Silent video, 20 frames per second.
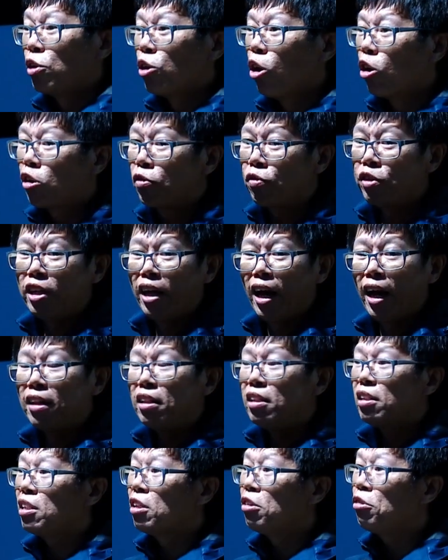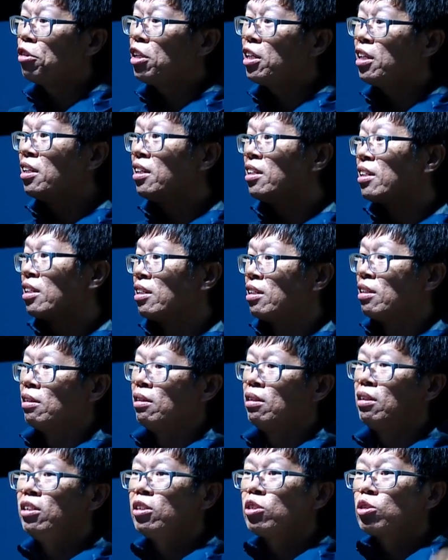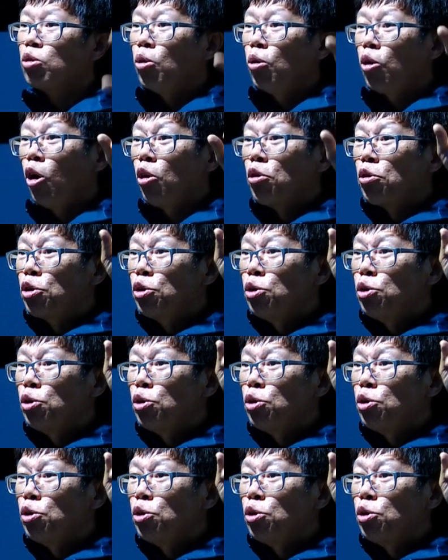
photography entering the so-called